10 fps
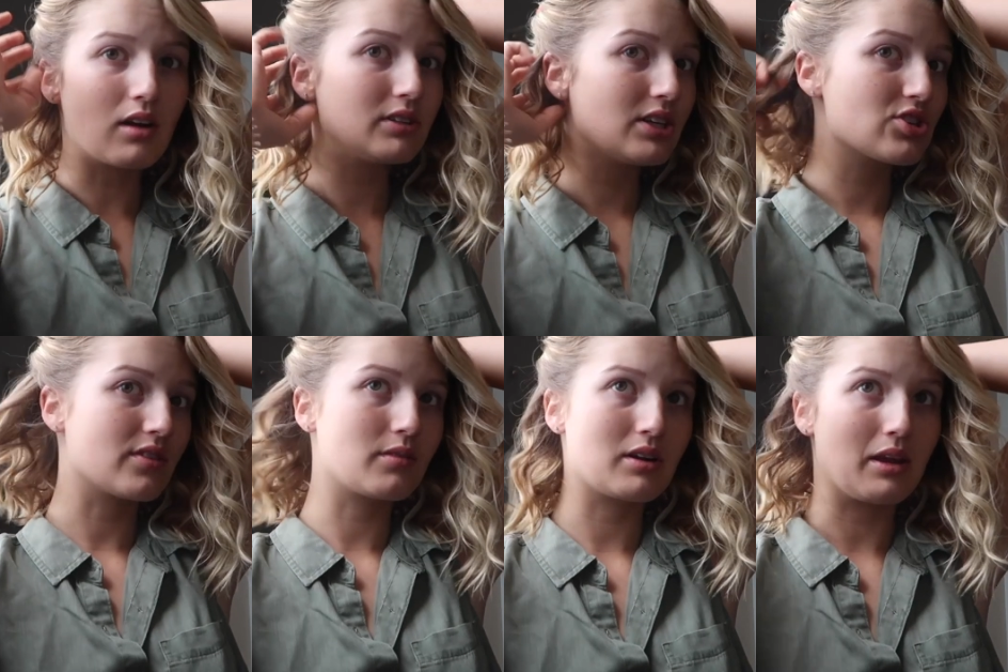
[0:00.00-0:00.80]
not really
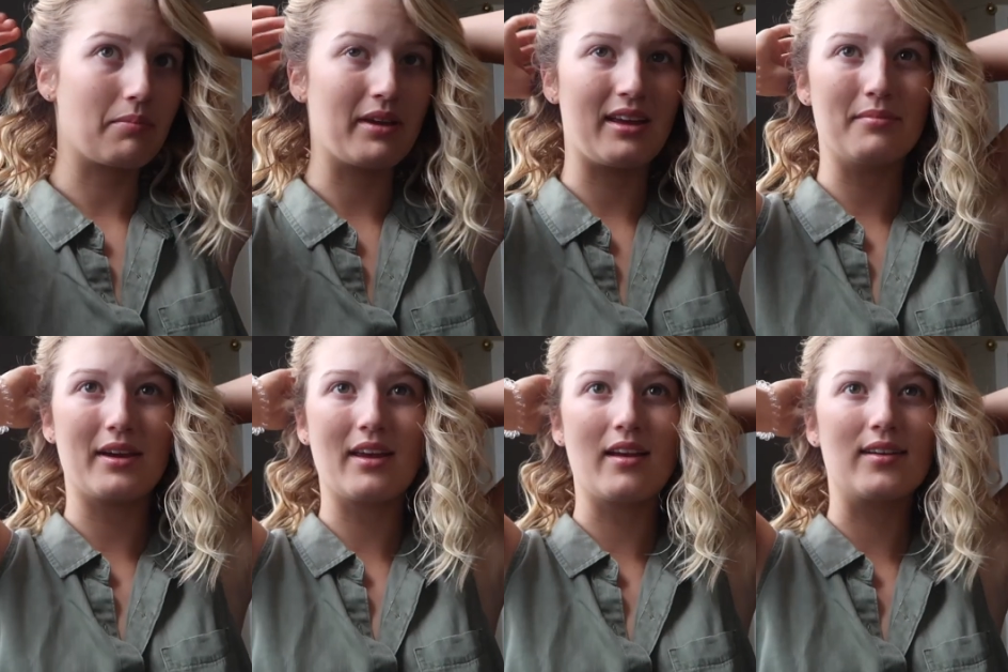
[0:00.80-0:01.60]
sure if I want to like pin
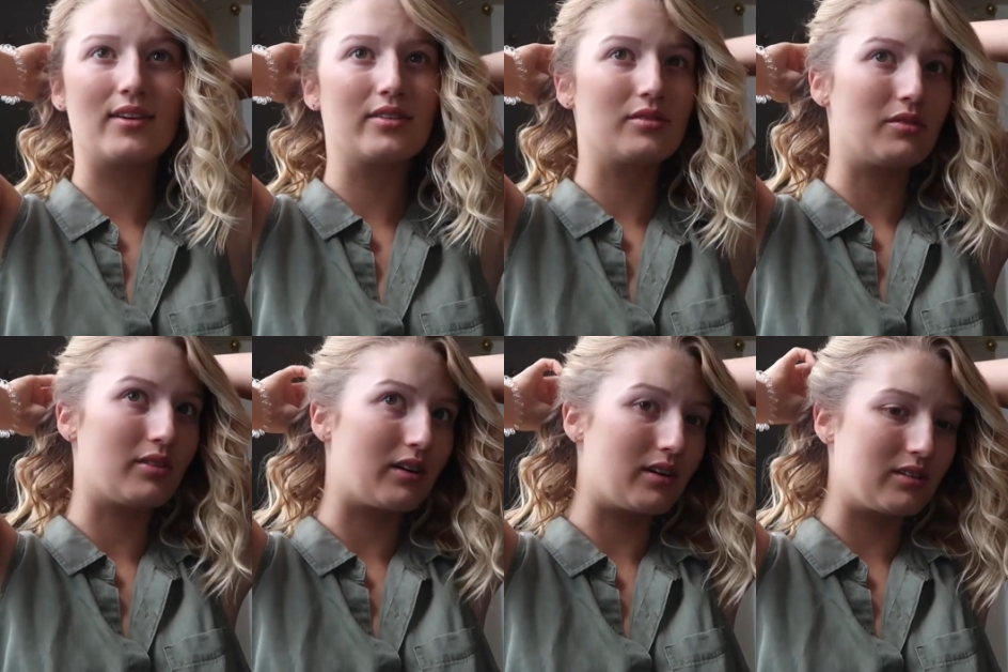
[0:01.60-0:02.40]
my hair
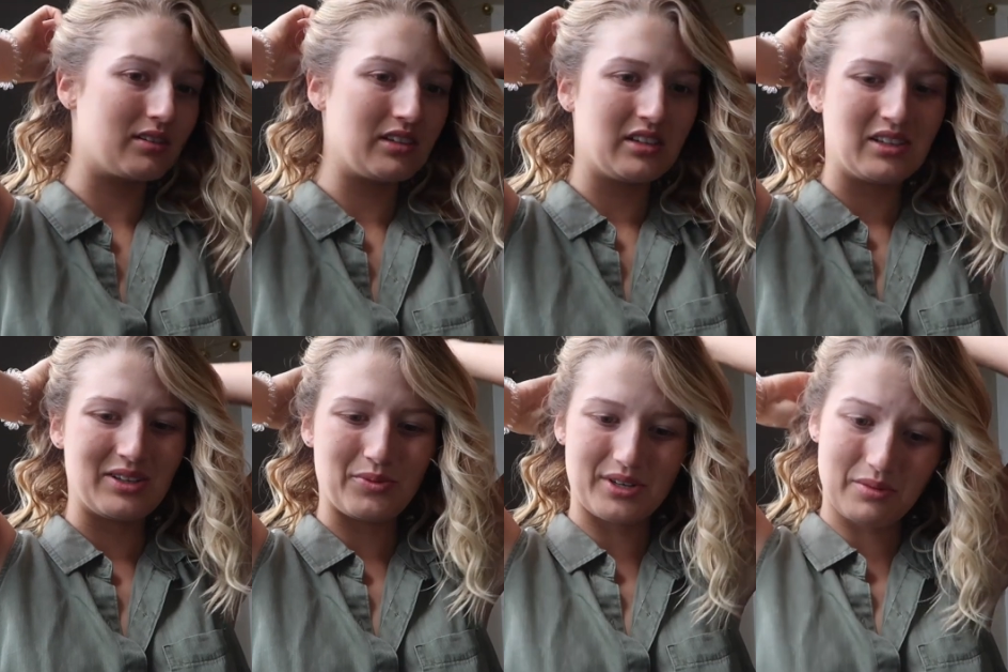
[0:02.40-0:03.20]
or
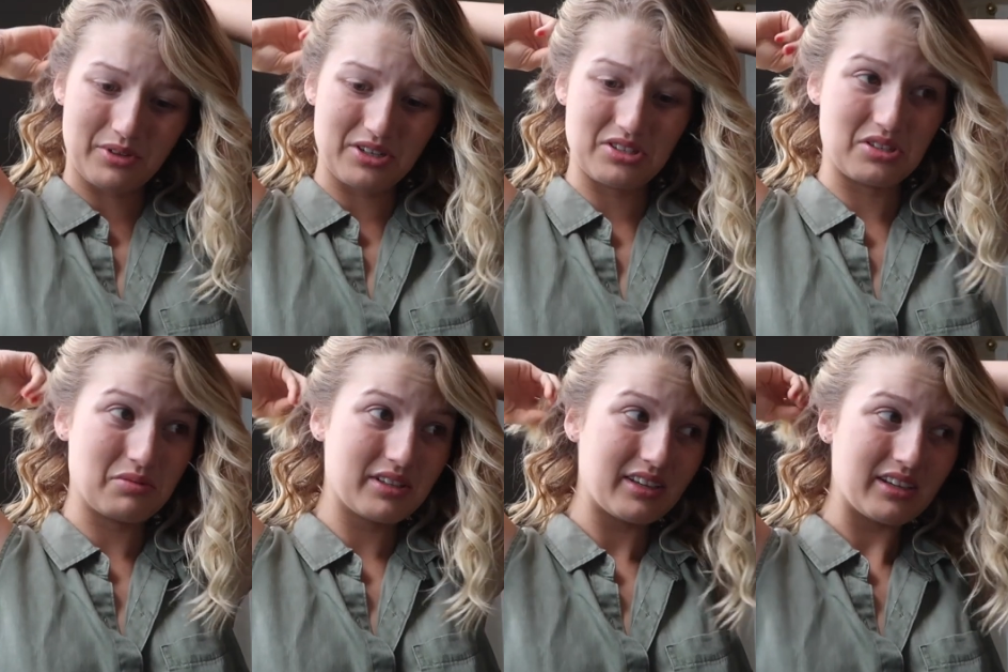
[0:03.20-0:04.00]
what I want to do
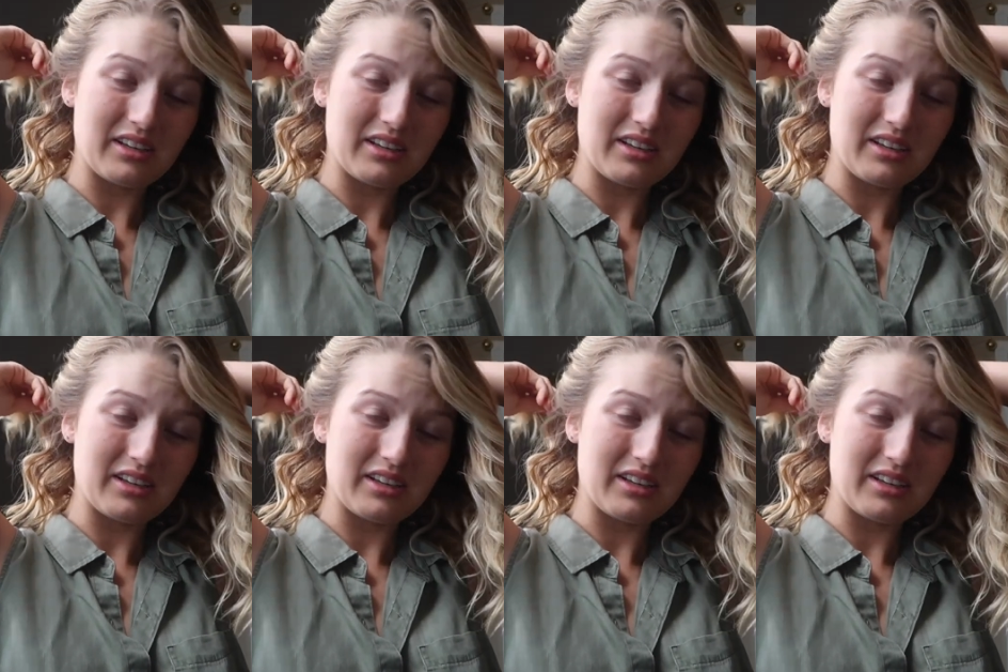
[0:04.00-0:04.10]
with it